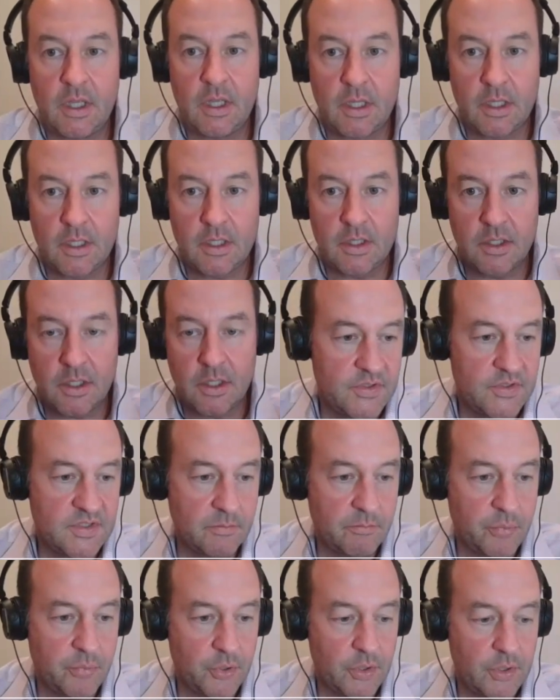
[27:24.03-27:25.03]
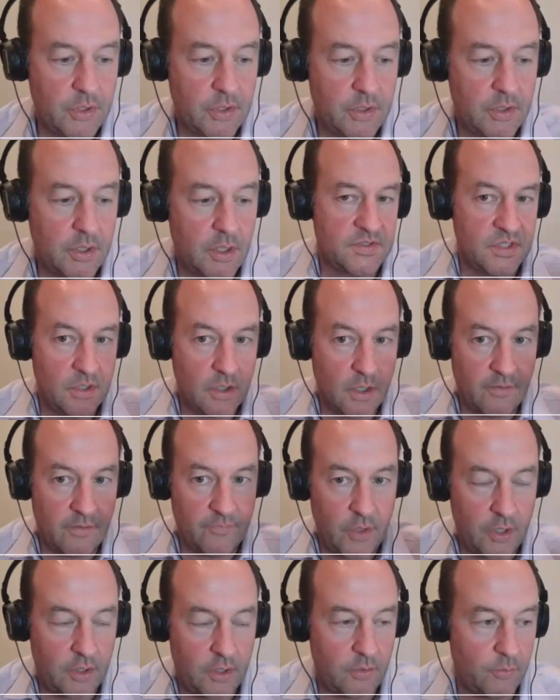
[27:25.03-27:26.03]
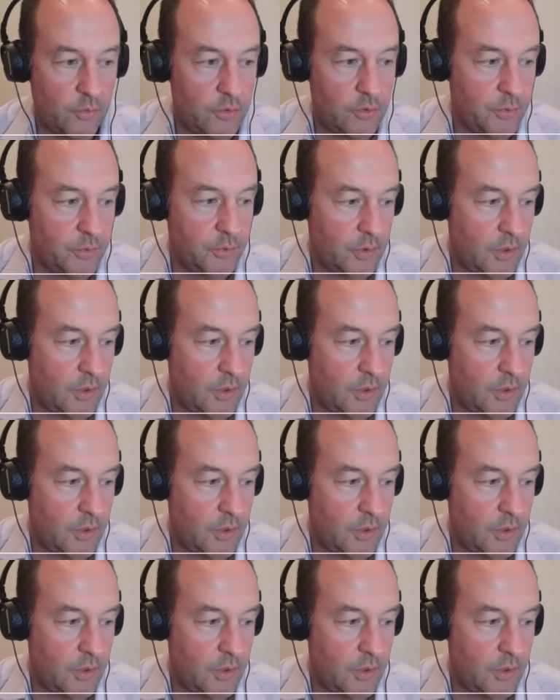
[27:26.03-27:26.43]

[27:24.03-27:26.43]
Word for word: And uh, it's a book, uh, T. Harv Eker wrote a